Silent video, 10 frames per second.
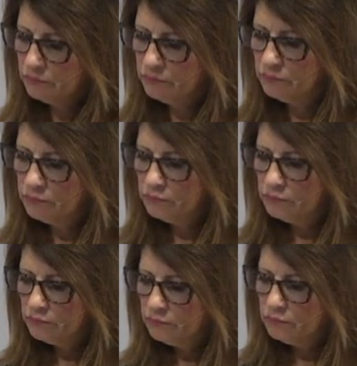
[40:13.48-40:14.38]

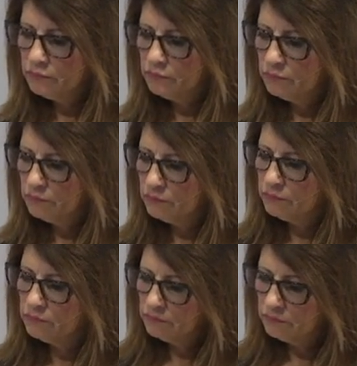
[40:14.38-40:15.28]

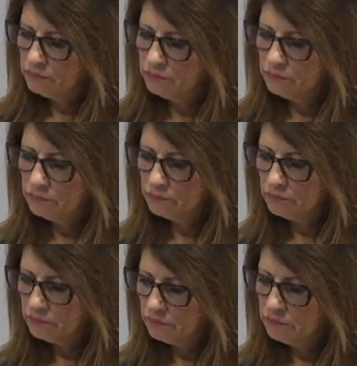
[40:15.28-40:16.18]

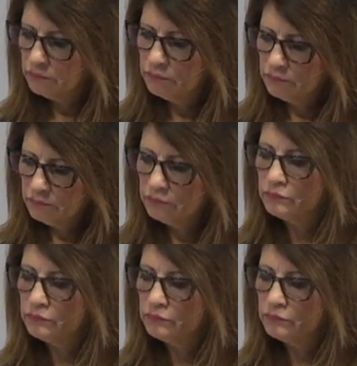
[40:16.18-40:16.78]
This person isn't speaking.